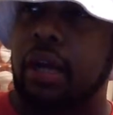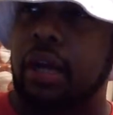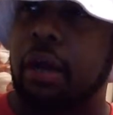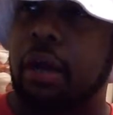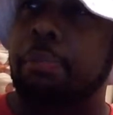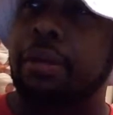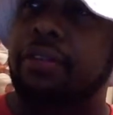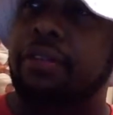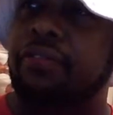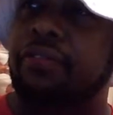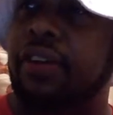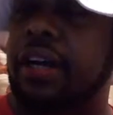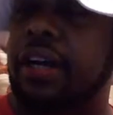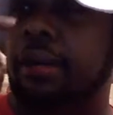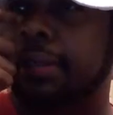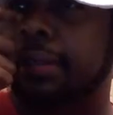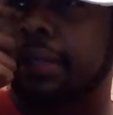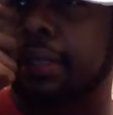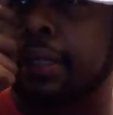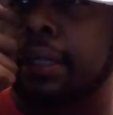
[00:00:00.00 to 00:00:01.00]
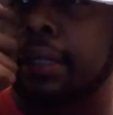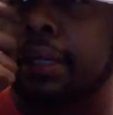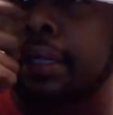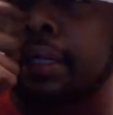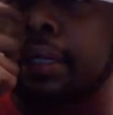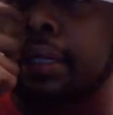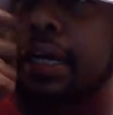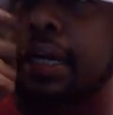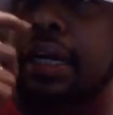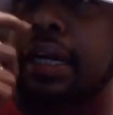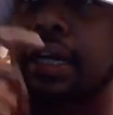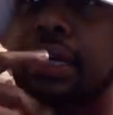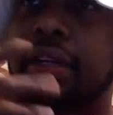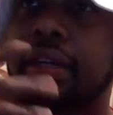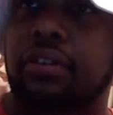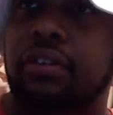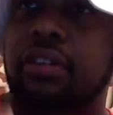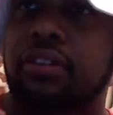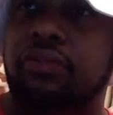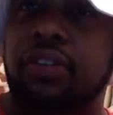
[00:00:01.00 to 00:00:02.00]
a big family,
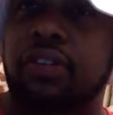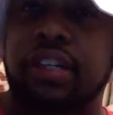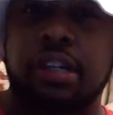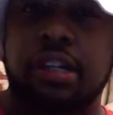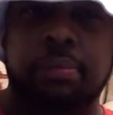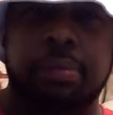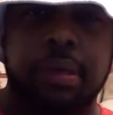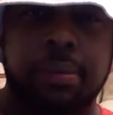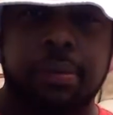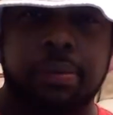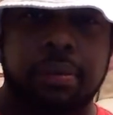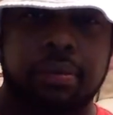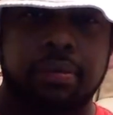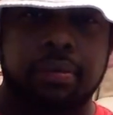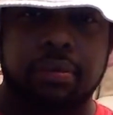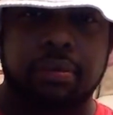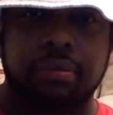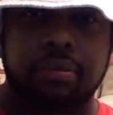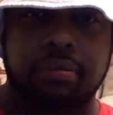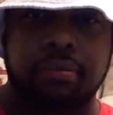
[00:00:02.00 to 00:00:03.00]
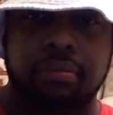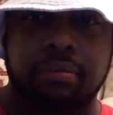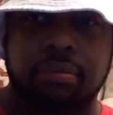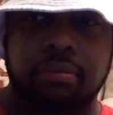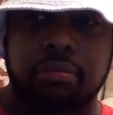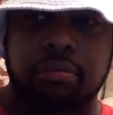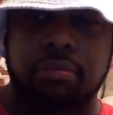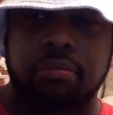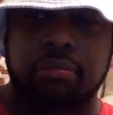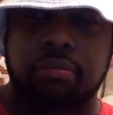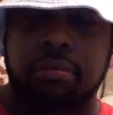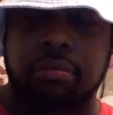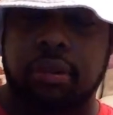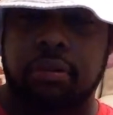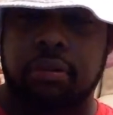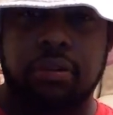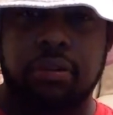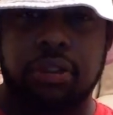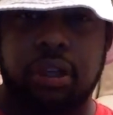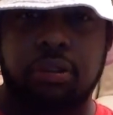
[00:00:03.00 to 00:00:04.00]
and there's 50 people,
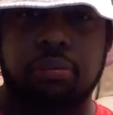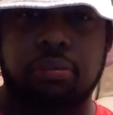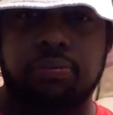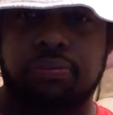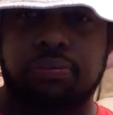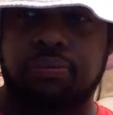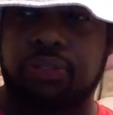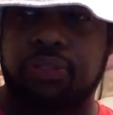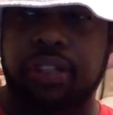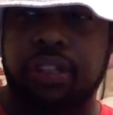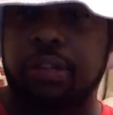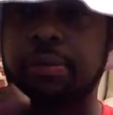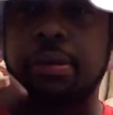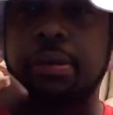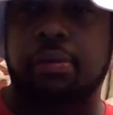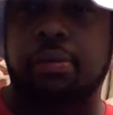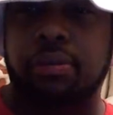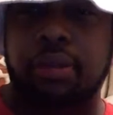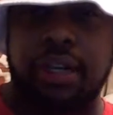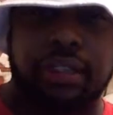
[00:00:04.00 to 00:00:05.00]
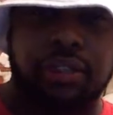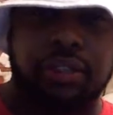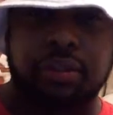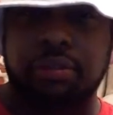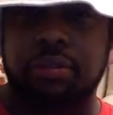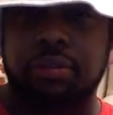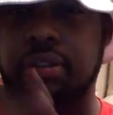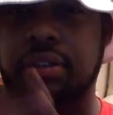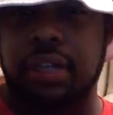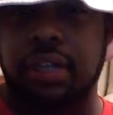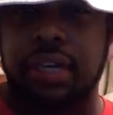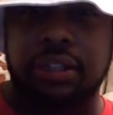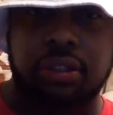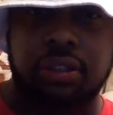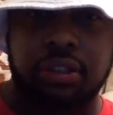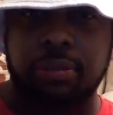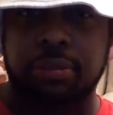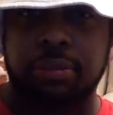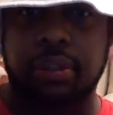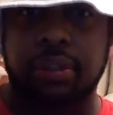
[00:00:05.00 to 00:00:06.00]
or 50 people that you
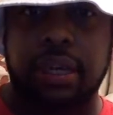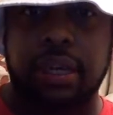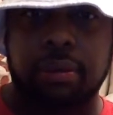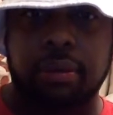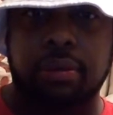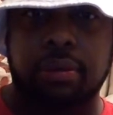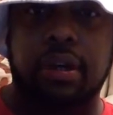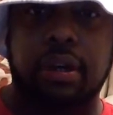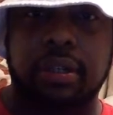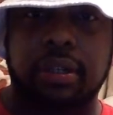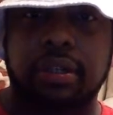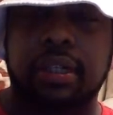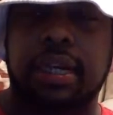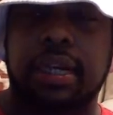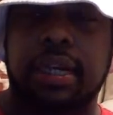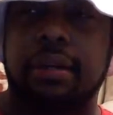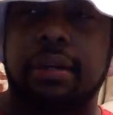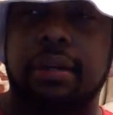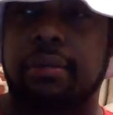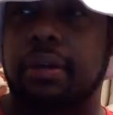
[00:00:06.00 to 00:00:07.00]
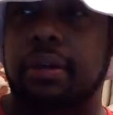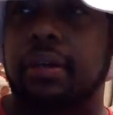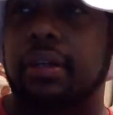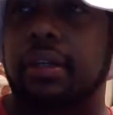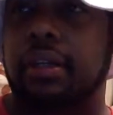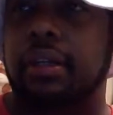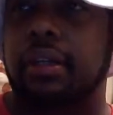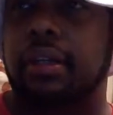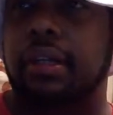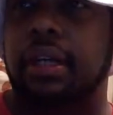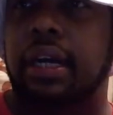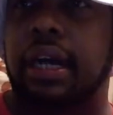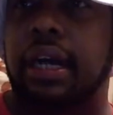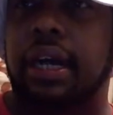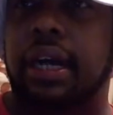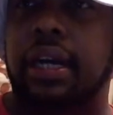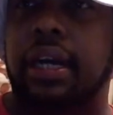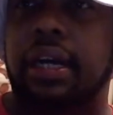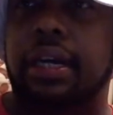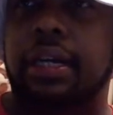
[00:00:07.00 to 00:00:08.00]
communicate with all the time,
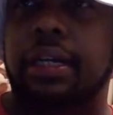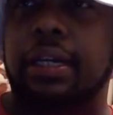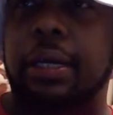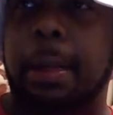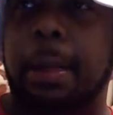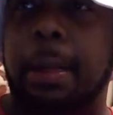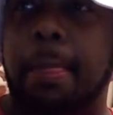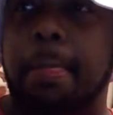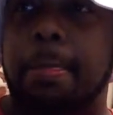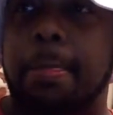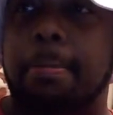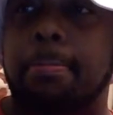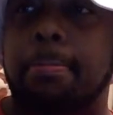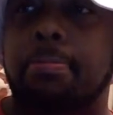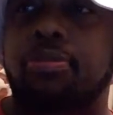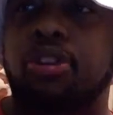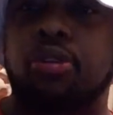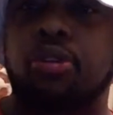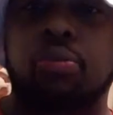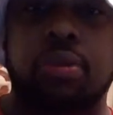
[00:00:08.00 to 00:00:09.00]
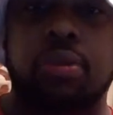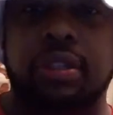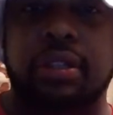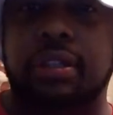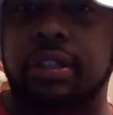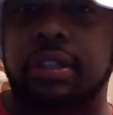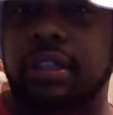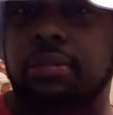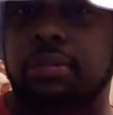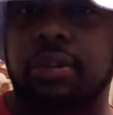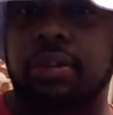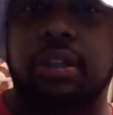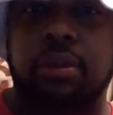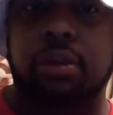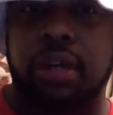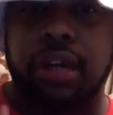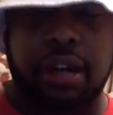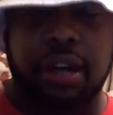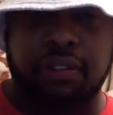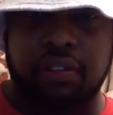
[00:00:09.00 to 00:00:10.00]
and you went to them with
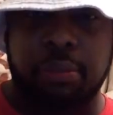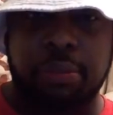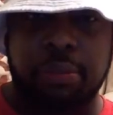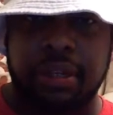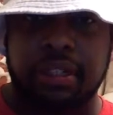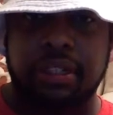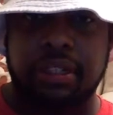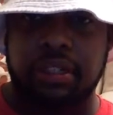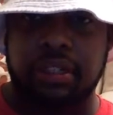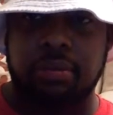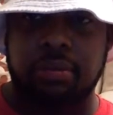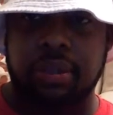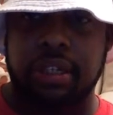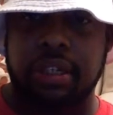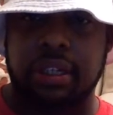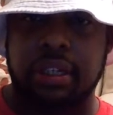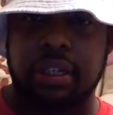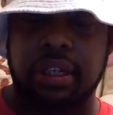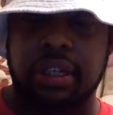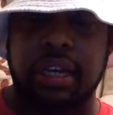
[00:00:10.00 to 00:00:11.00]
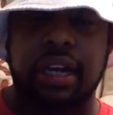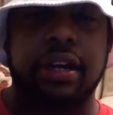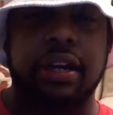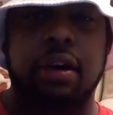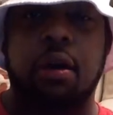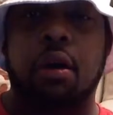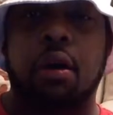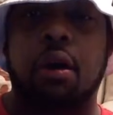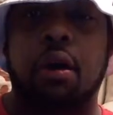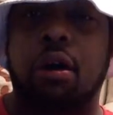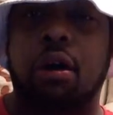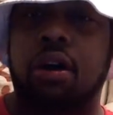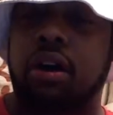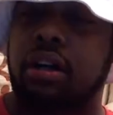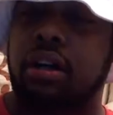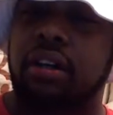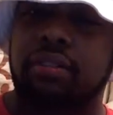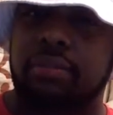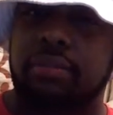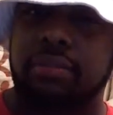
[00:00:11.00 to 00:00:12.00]
whatever business you in, and
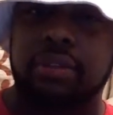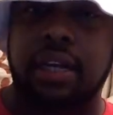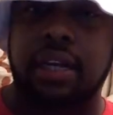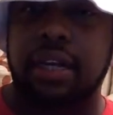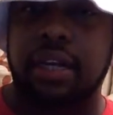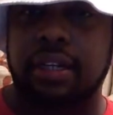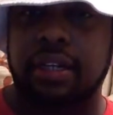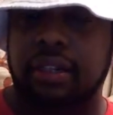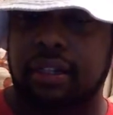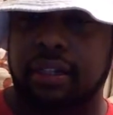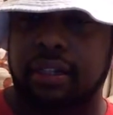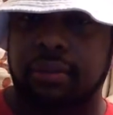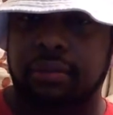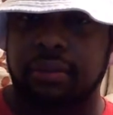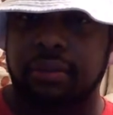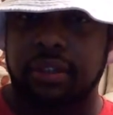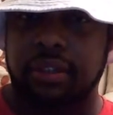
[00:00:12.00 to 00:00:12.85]
all of them signed up.